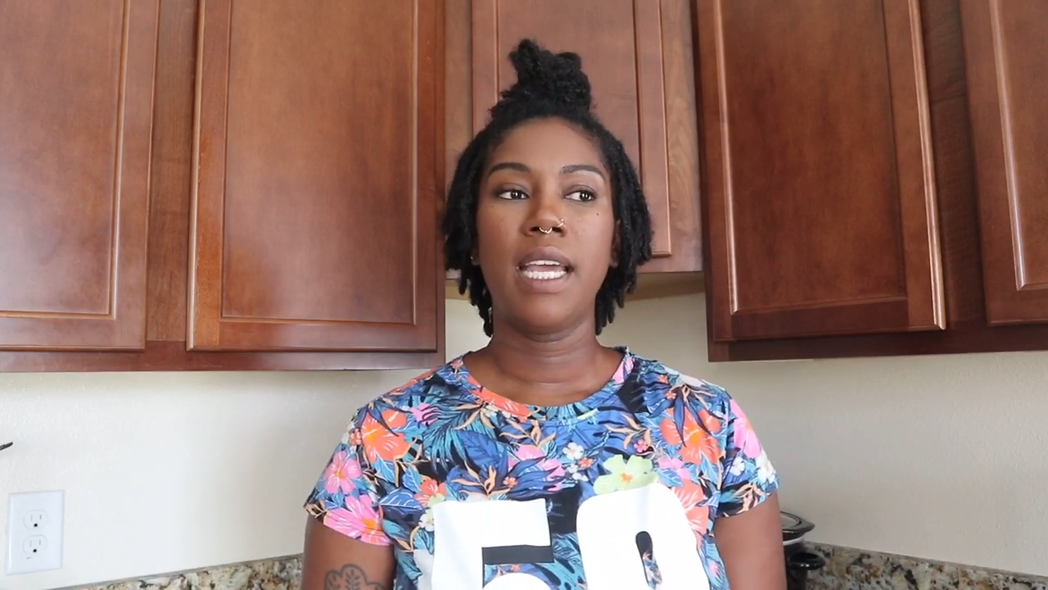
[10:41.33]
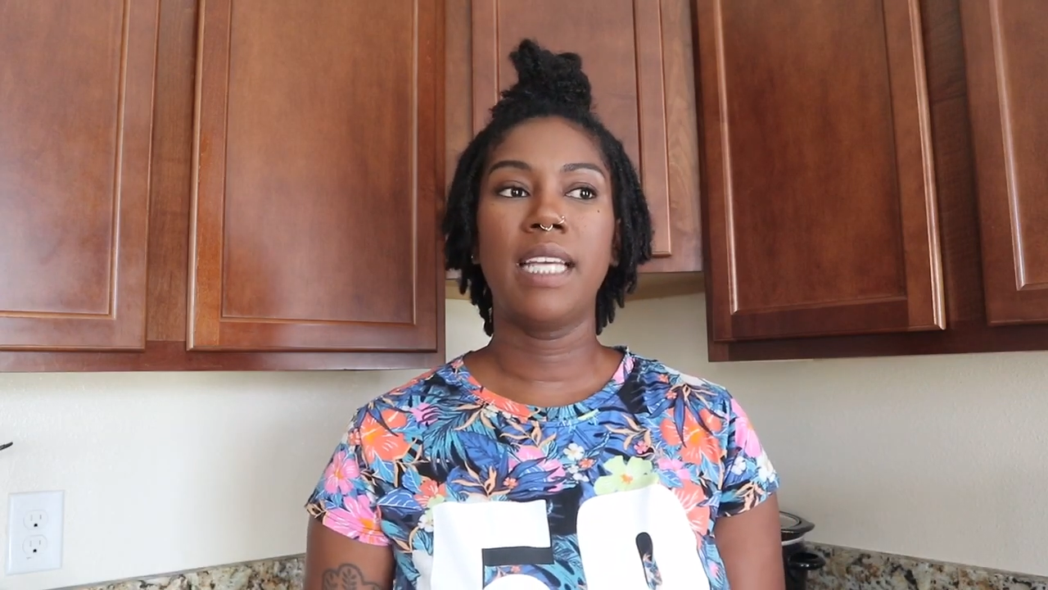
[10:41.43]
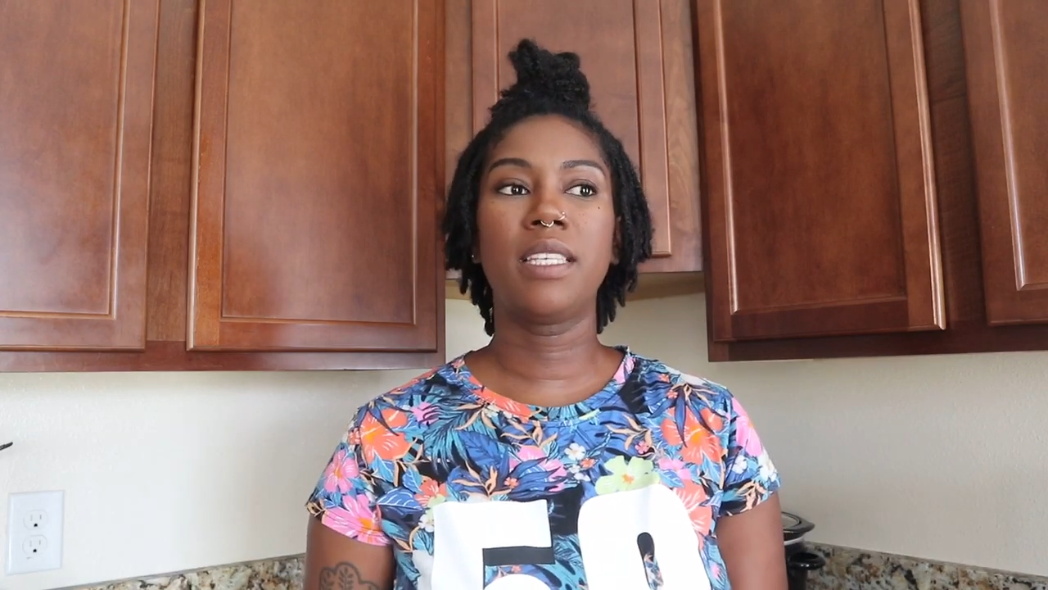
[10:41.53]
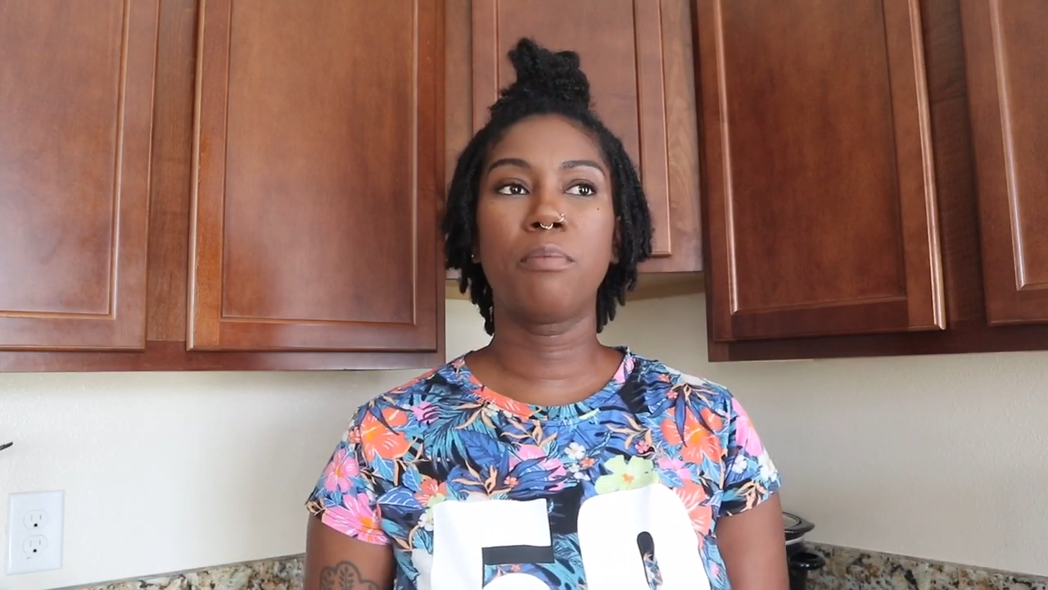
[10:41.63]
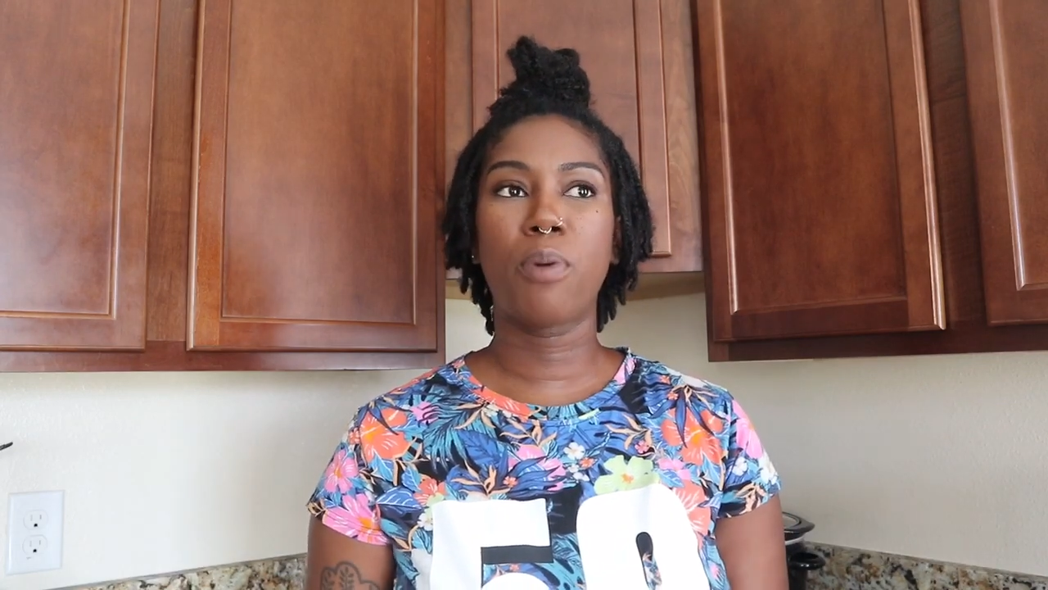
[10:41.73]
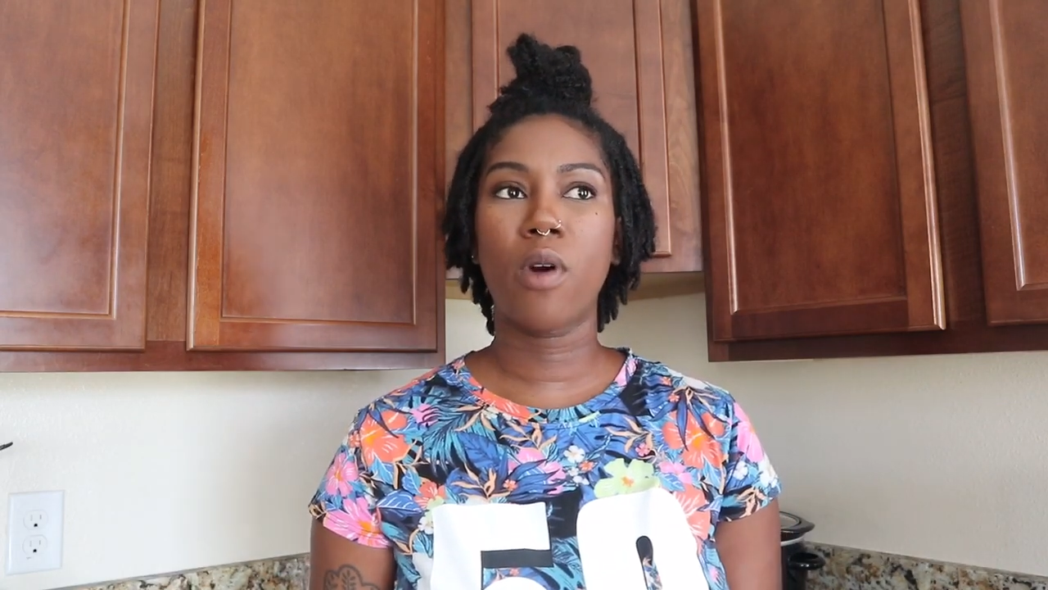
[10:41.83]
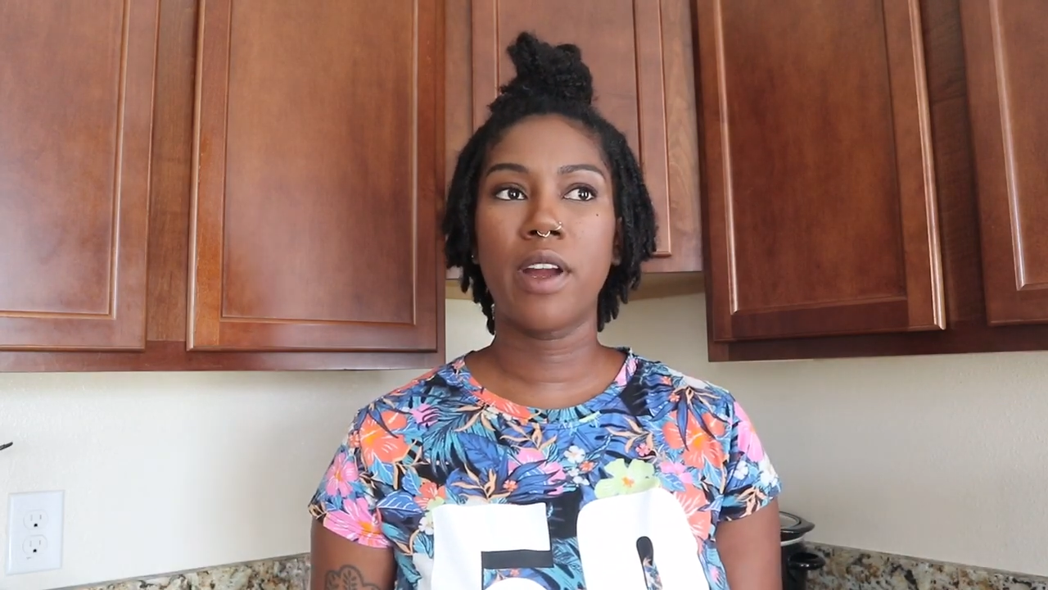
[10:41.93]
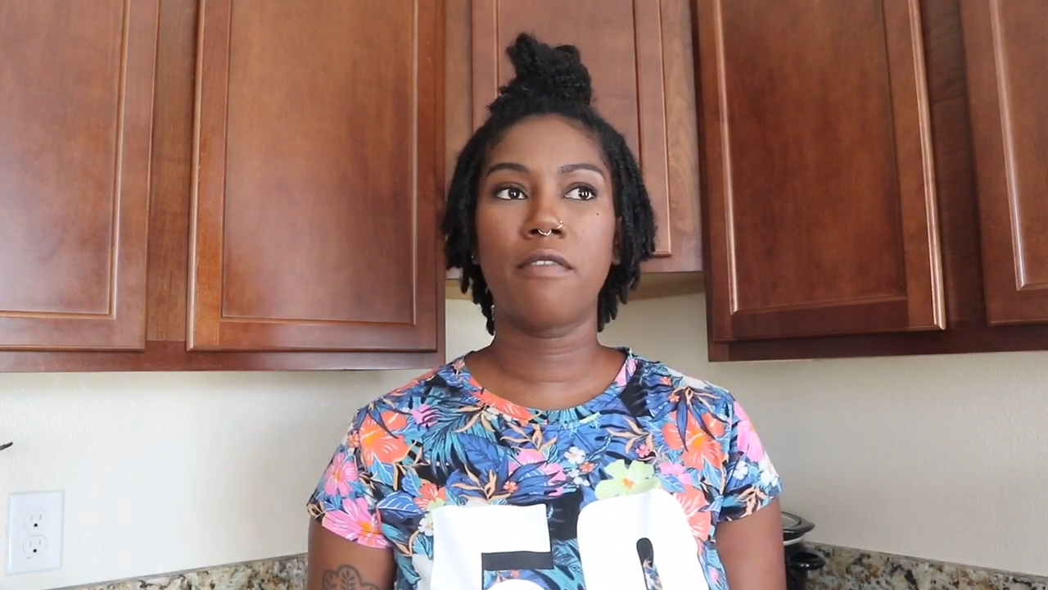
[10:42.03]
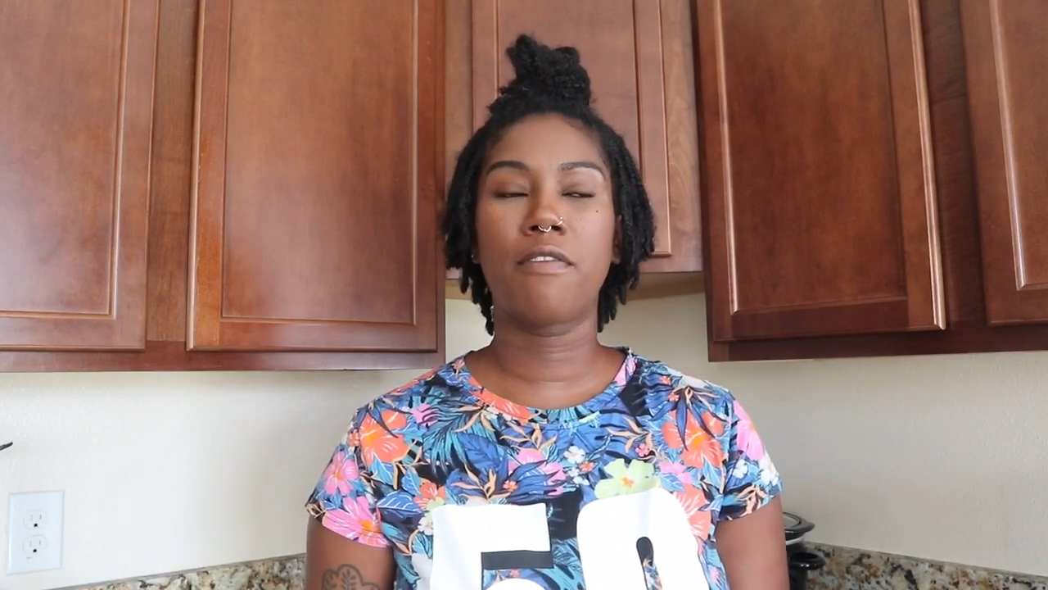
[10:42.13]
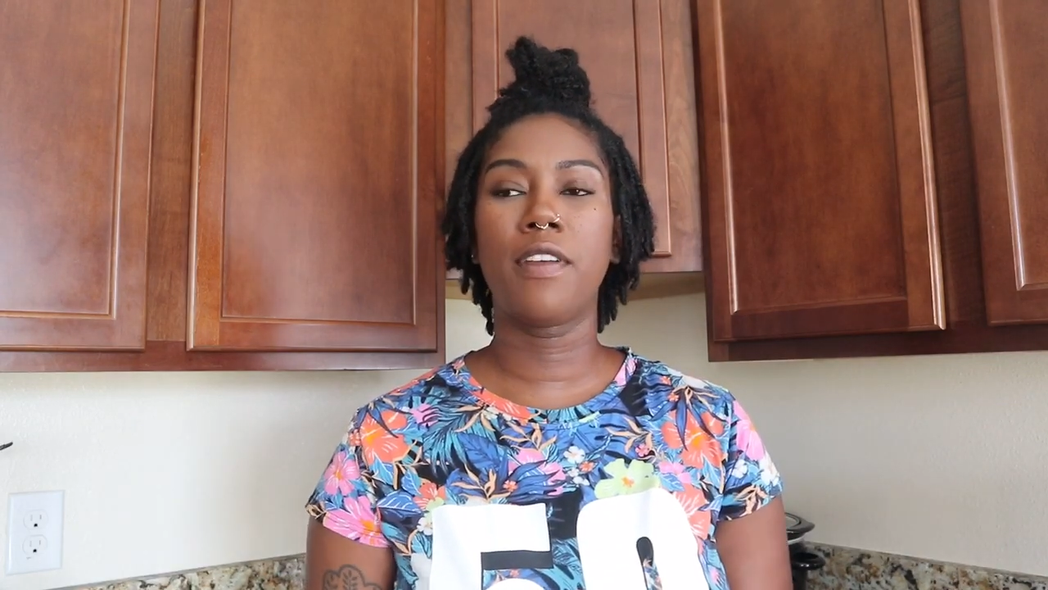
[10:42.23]
It's
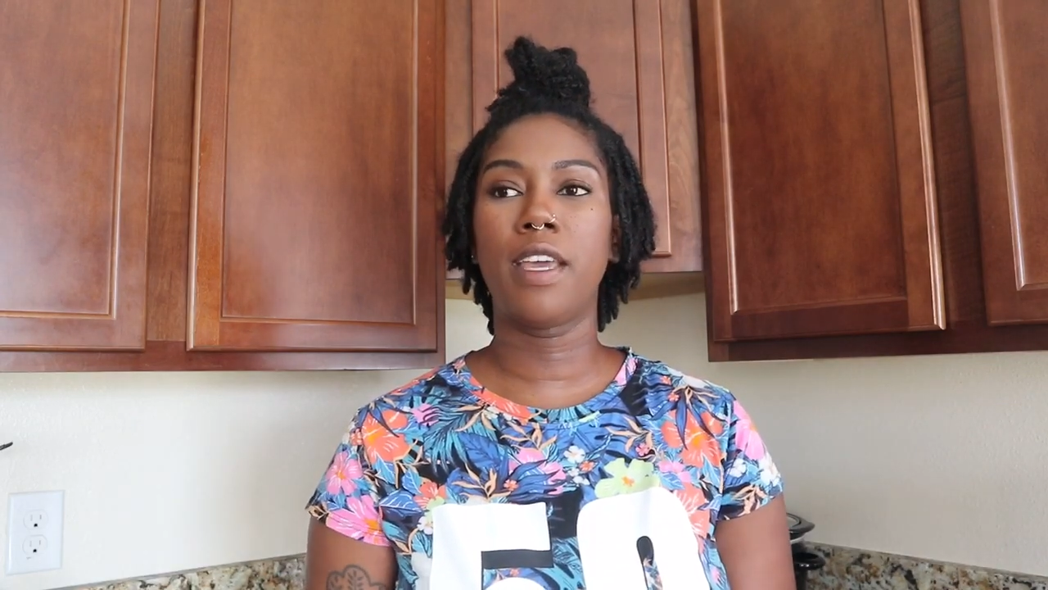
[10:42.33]
important for